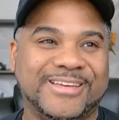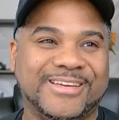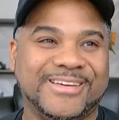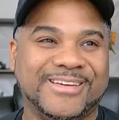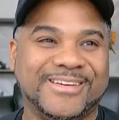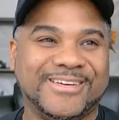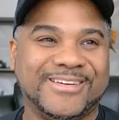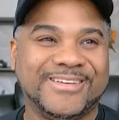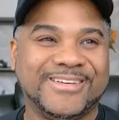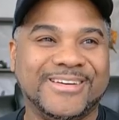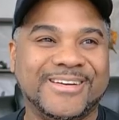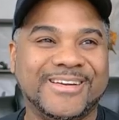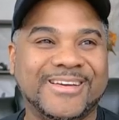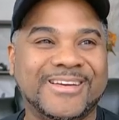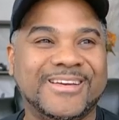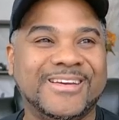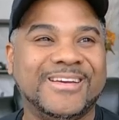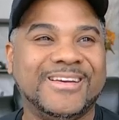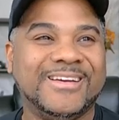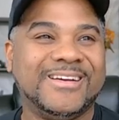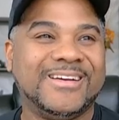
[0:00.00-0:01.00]
here.
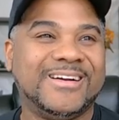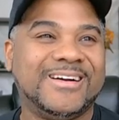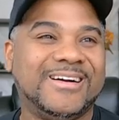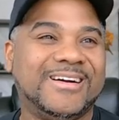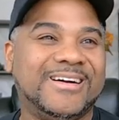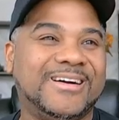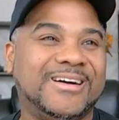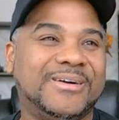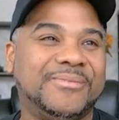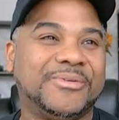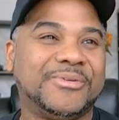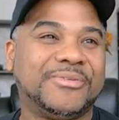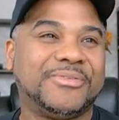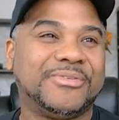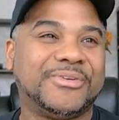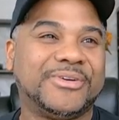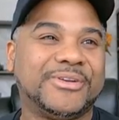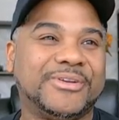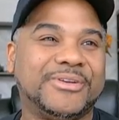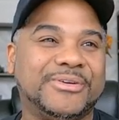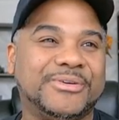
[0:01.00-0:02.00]
If
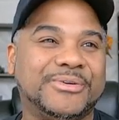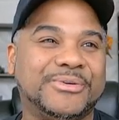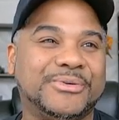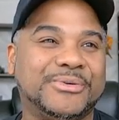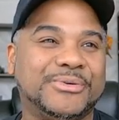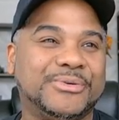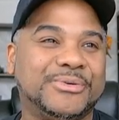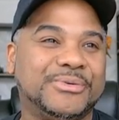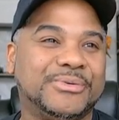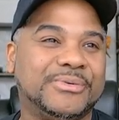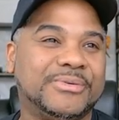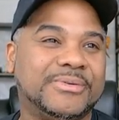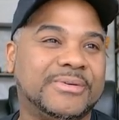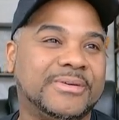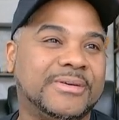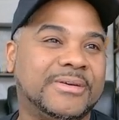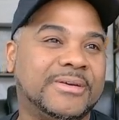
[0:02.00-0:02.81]
we do